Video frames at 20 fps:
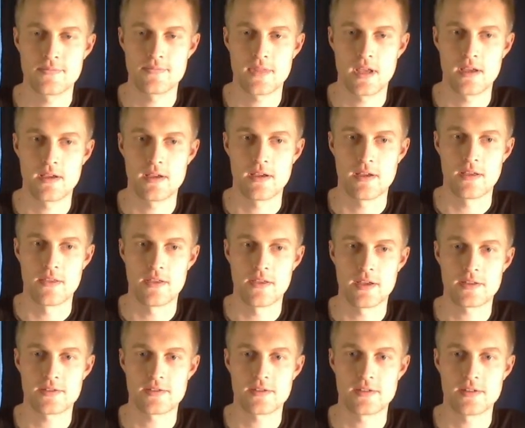And
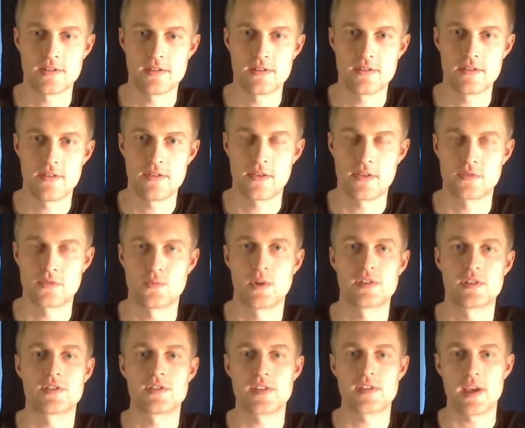there's one
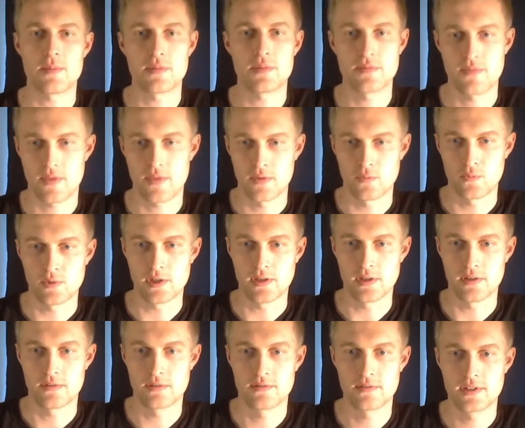step that
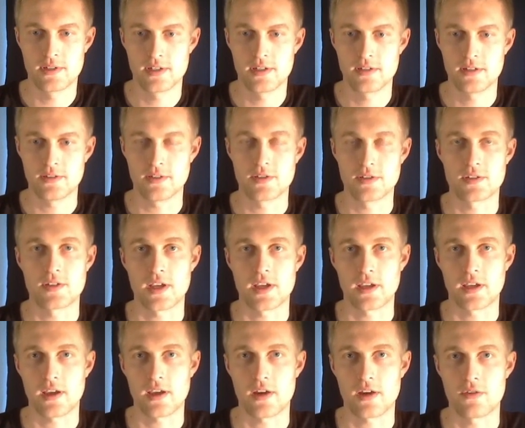we need to take
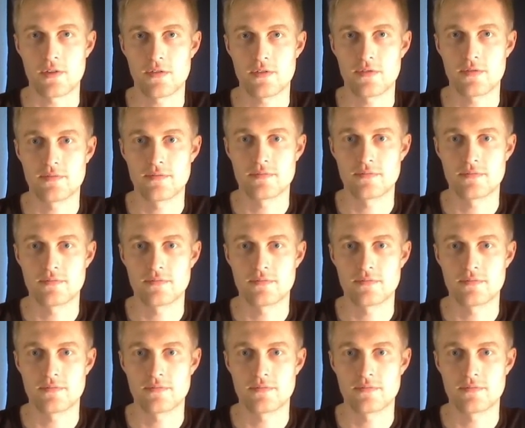care of.